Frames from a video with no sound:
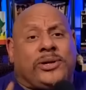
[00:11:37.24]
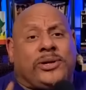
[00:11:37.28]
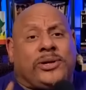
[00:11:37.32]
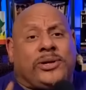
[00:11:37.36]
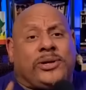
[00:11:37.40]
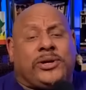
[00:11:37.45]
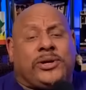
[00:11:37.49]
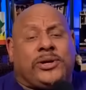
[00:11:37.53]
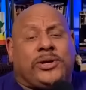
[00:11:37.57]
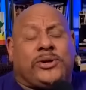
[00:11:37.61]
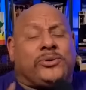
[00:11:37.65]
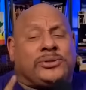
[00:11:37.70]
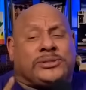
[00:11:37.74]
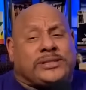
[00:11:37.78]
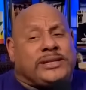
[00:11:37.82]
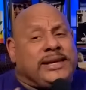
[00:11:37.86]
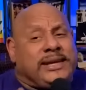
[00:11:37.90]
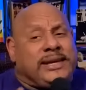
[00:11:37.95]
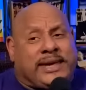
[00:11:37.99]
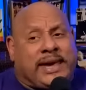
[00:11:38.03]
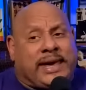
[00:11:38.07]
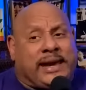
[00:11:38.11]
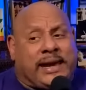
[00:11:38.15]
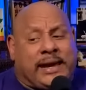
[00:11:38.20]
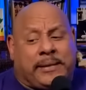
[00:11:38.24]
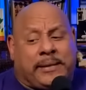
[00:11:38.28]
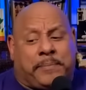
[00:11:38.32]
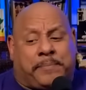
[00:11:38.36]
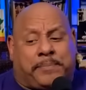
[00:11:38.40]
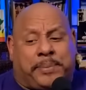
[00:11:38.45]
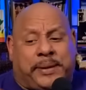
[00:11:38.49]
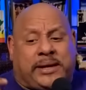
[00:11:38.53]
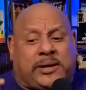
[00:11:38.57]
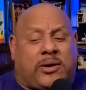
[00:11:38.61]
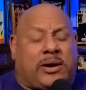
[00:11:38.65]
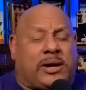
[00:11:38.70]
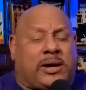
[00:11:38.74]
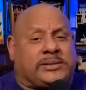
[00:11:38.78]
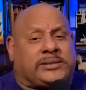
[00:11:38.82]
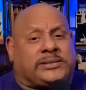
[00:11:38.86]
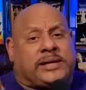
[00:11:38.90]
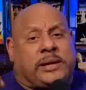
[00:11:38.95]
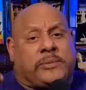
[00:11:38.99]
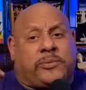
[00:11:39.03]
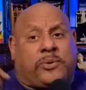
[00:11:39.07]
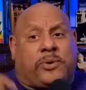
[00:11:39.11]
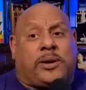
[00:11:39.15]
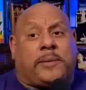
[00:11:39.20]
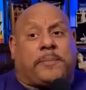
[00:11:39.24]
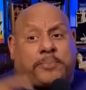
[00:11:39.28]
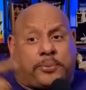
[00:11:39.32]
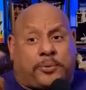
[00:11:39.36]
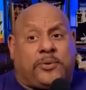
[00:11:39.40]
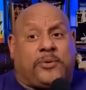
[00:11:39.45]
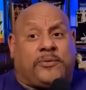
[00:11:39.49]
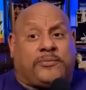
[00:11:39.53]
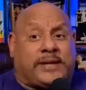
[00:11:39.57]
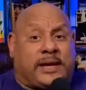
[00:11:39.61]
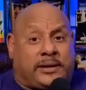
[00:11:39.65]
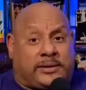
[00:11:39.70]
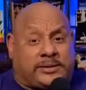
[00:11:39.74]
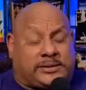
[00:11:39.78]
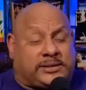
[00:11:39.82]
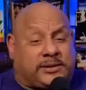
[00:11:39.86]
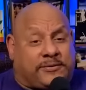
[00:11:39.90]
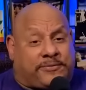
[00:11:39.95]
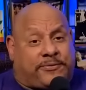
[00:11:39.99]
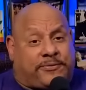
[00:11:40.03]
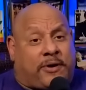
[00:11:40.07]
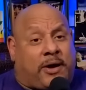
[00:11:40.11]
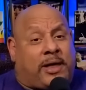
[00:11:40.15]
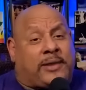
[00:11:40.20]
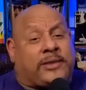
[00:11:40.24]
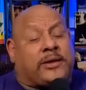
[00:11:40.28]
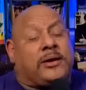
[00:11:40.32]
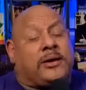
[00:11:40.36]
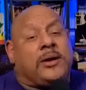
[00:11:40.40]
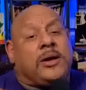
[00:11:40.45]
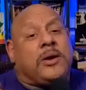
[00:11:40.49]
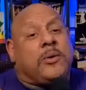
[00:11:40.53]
usually get it because they want to prove that it's the father.